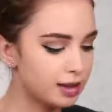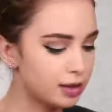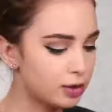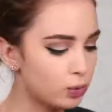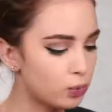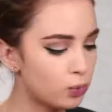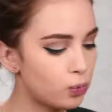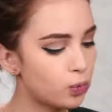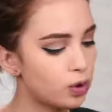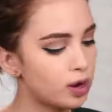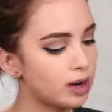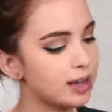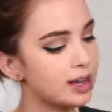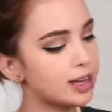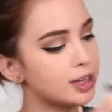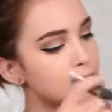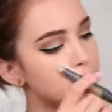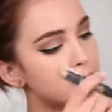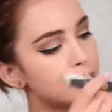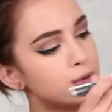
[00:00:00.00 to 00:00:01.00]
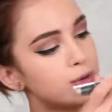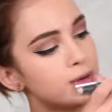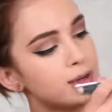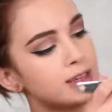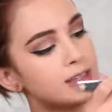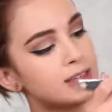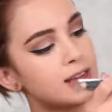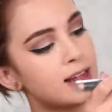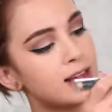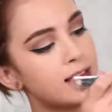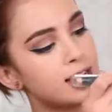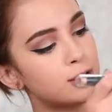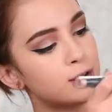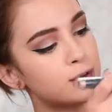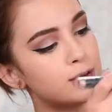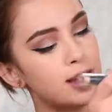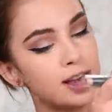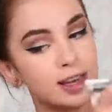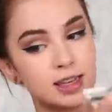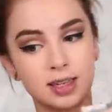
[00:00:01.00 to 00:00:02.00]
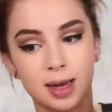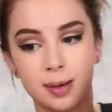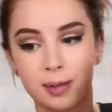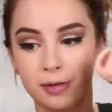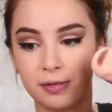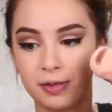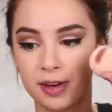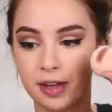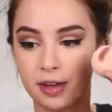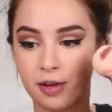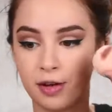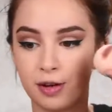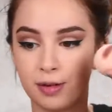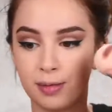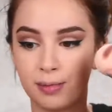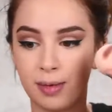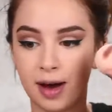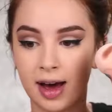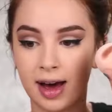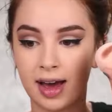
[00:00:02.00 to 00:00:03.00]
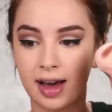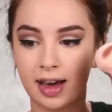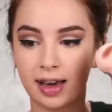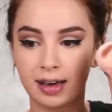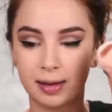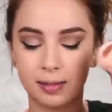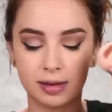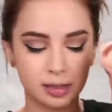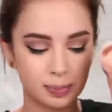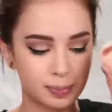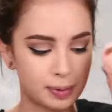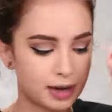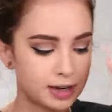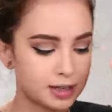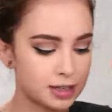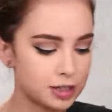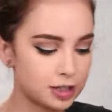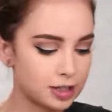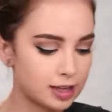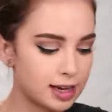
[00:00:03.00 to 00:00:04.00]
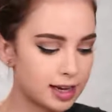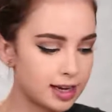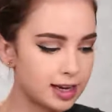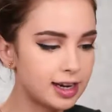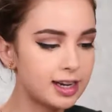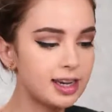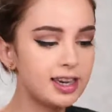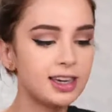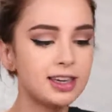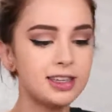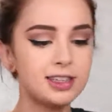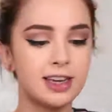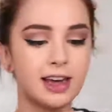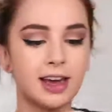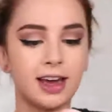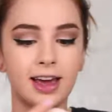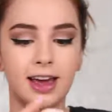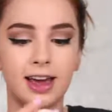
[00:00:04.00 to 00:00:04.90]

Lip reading: and what I like to do is I like to take some of it on my sponge like this,